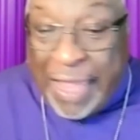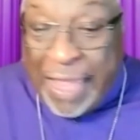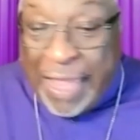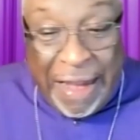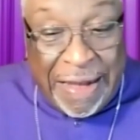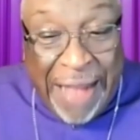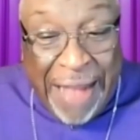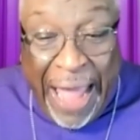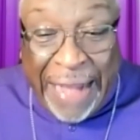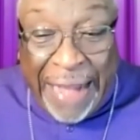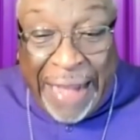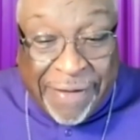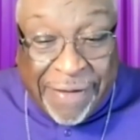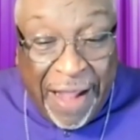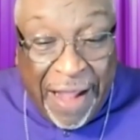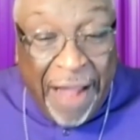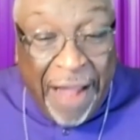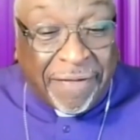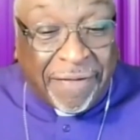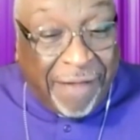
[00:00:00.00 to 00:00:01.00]
cannot
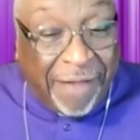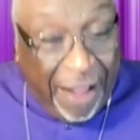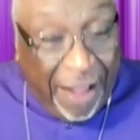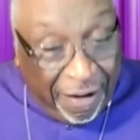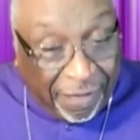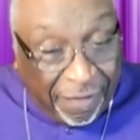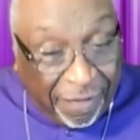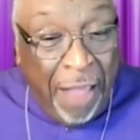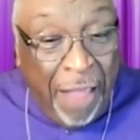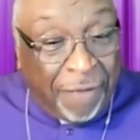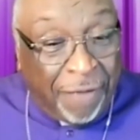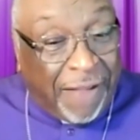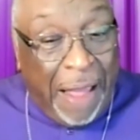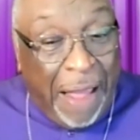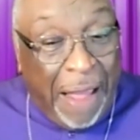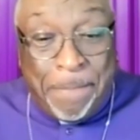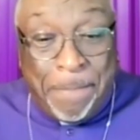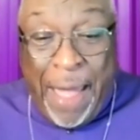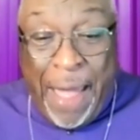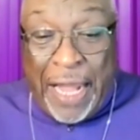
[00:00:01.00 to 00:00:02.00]
touch this.
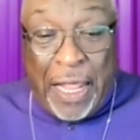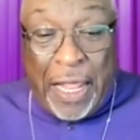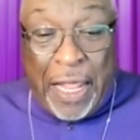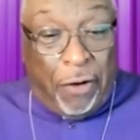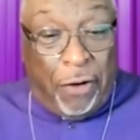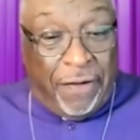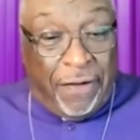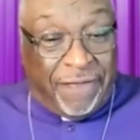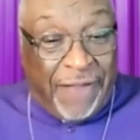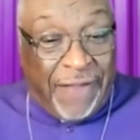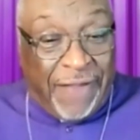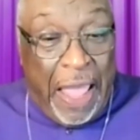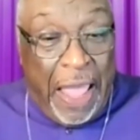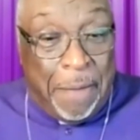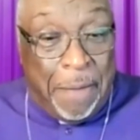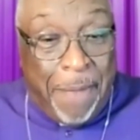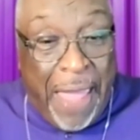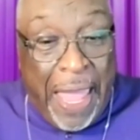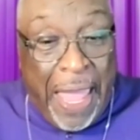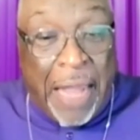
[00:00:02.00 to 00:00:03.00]
Somebody Somebody ought to
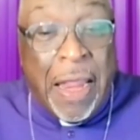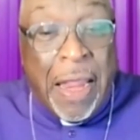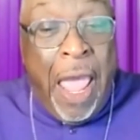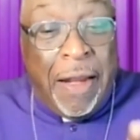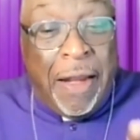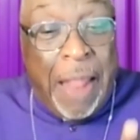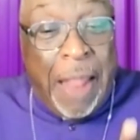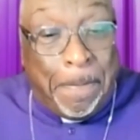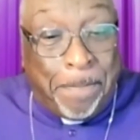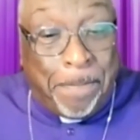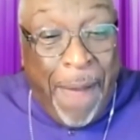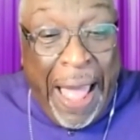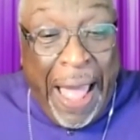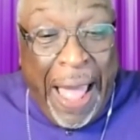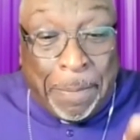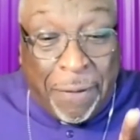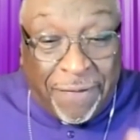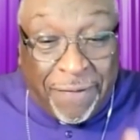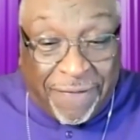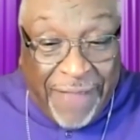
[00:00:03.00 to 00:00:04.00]
say amen. The
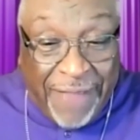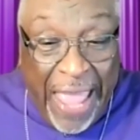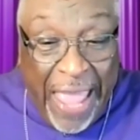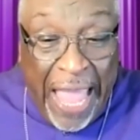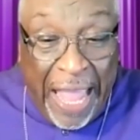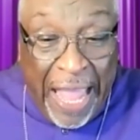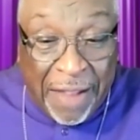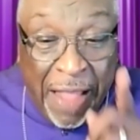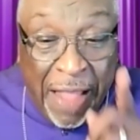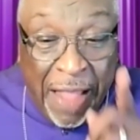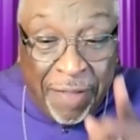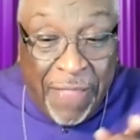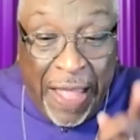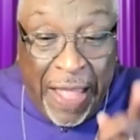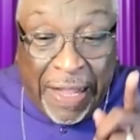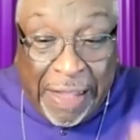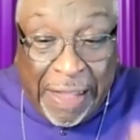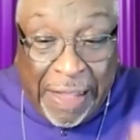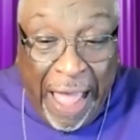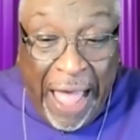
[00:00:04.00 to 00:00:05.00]
Bible said
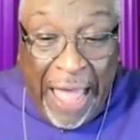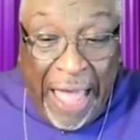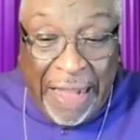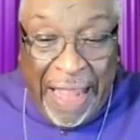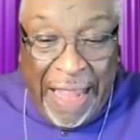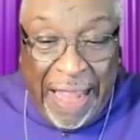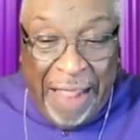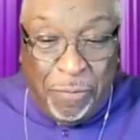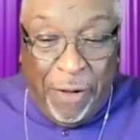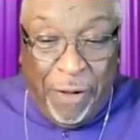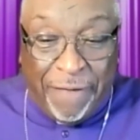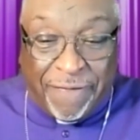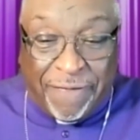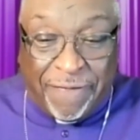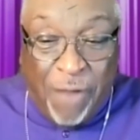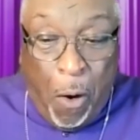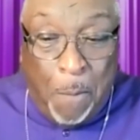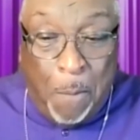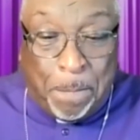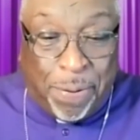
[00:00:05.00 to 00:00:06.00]
that God was
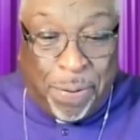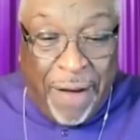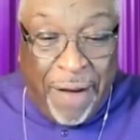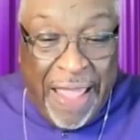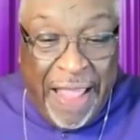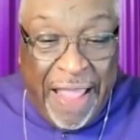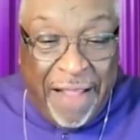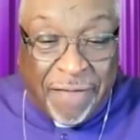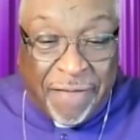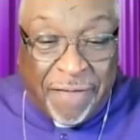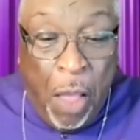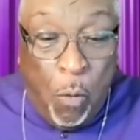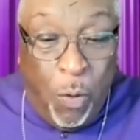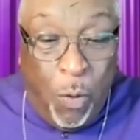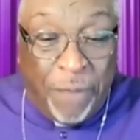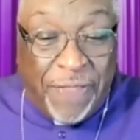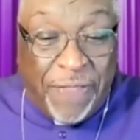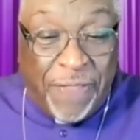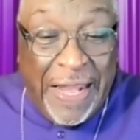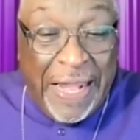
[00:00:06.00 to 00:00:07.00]
so pleased
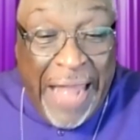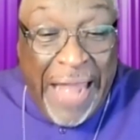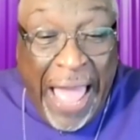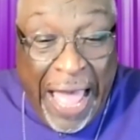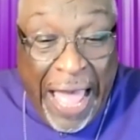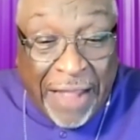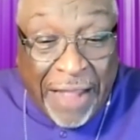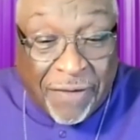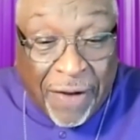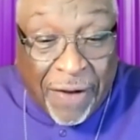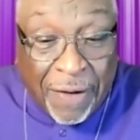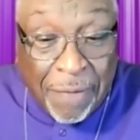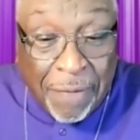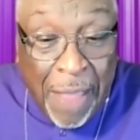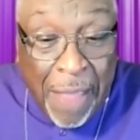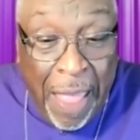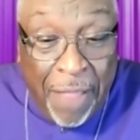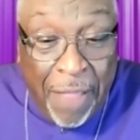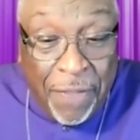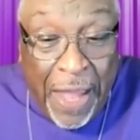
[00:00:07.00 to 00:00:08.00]
with Elijah
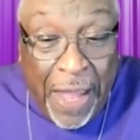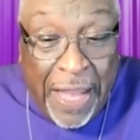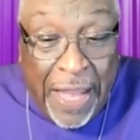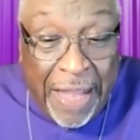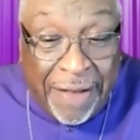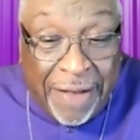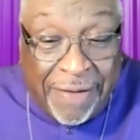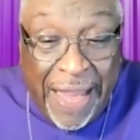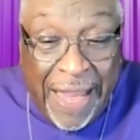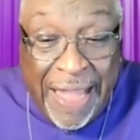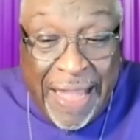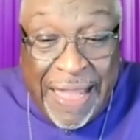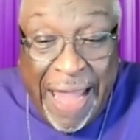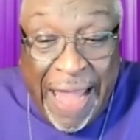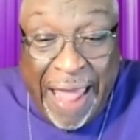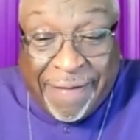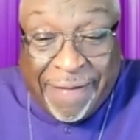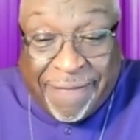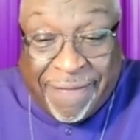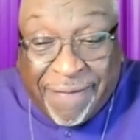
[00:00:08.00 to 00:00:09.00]
that he did
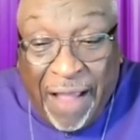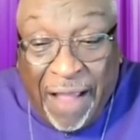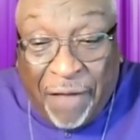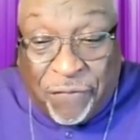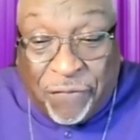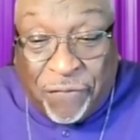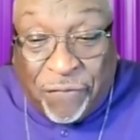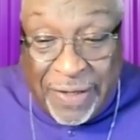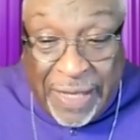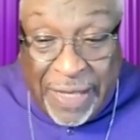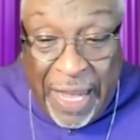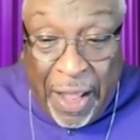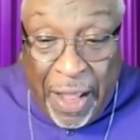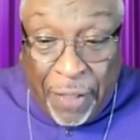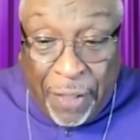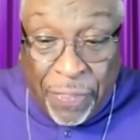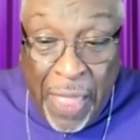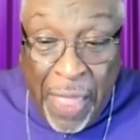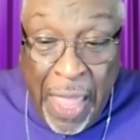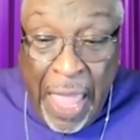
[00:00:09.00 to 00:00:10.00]
not suffer
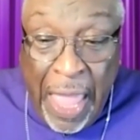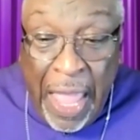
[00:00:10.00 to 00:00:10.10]
death.